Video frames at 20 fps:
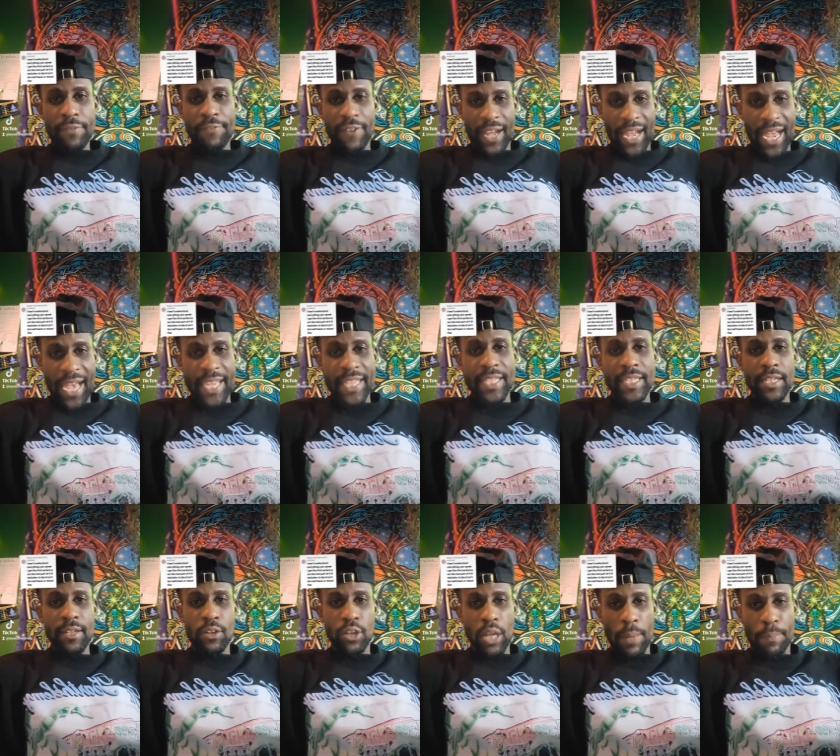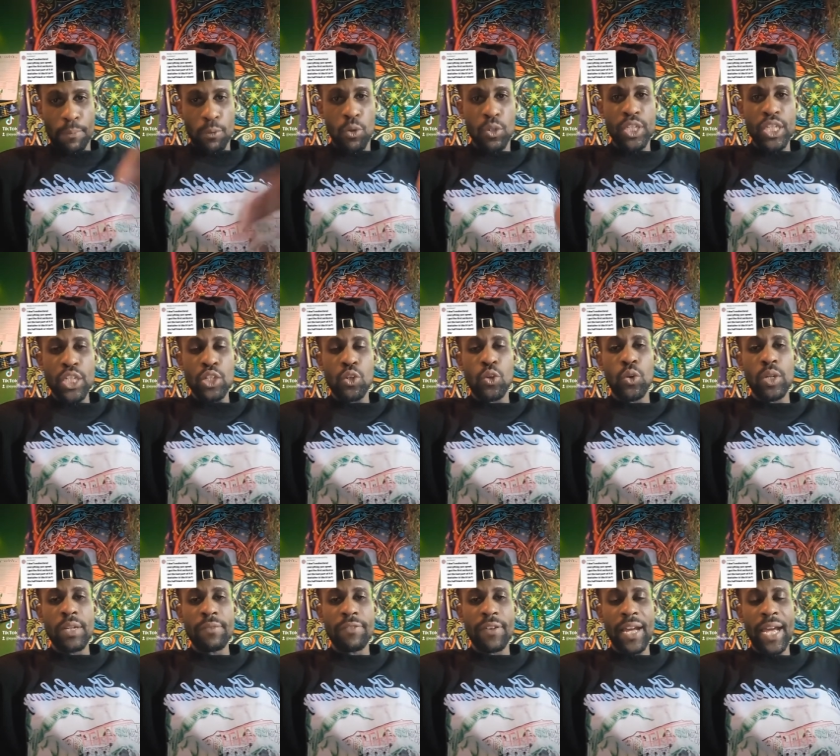For height, a protein
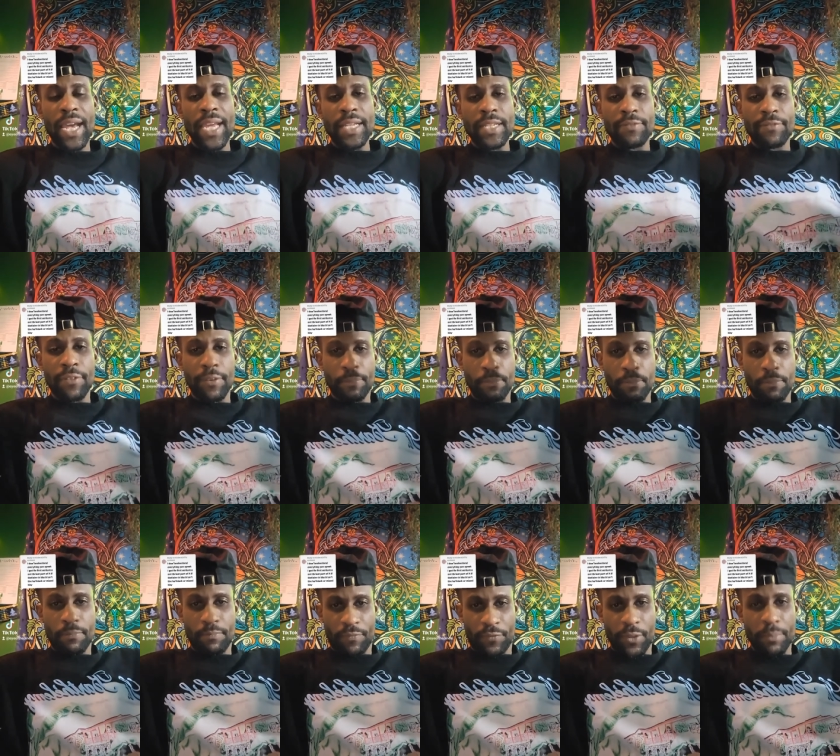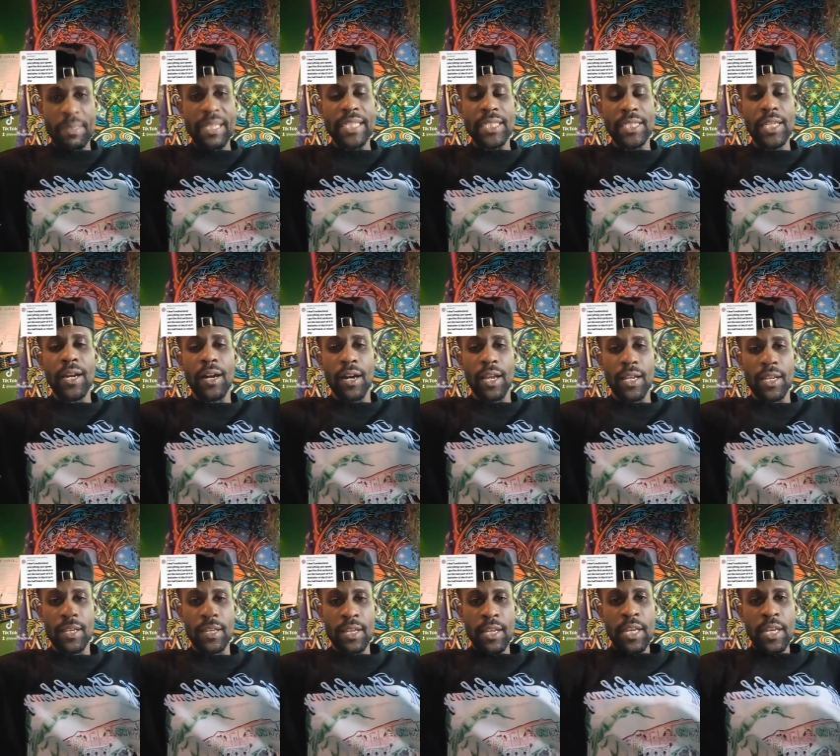coding for height, for, for being tall.